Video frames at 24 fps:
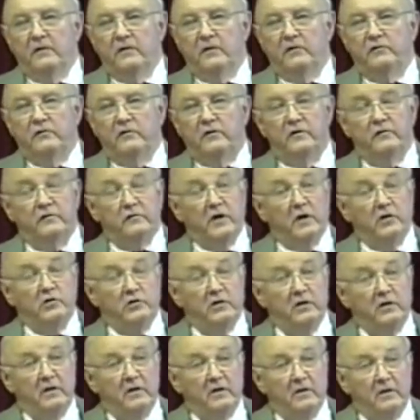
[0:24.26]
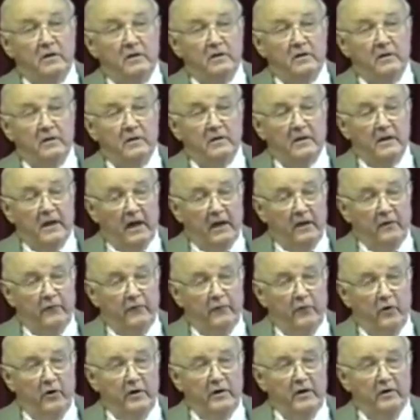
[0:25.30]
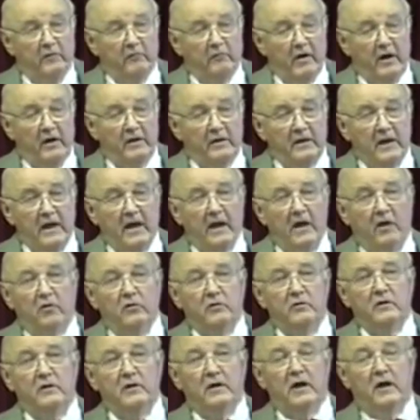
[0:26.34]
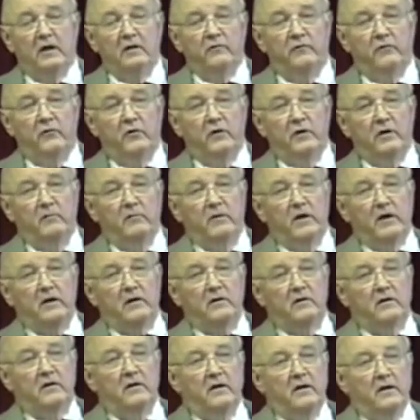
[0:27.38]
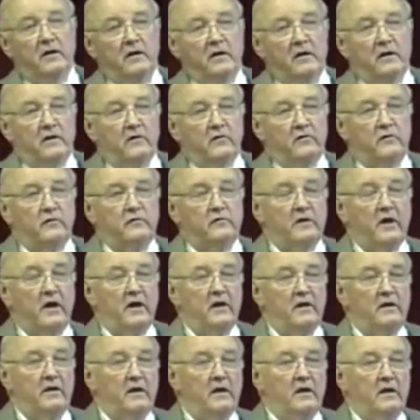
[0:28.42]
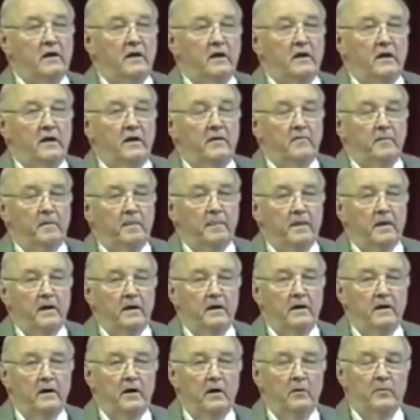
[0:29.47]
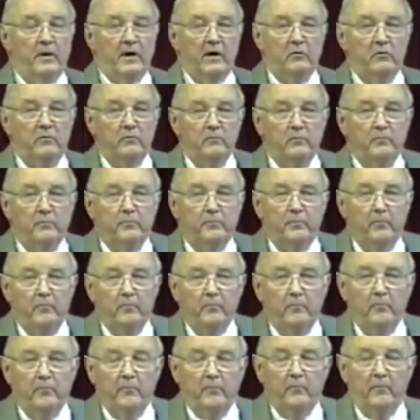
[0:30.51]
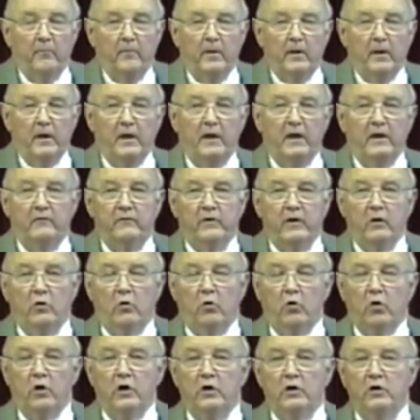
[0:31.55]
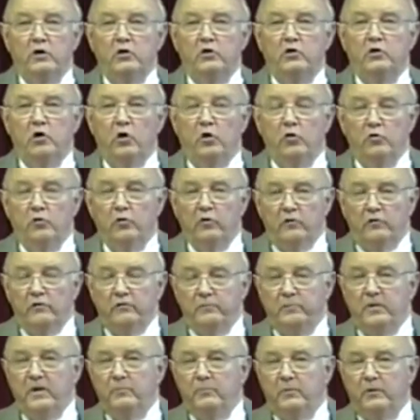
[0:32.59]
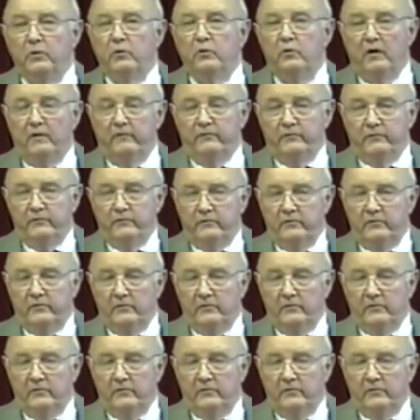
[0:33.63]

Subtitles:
There's a discussion in California right now, California Medical Society, about giving organ donors, people who have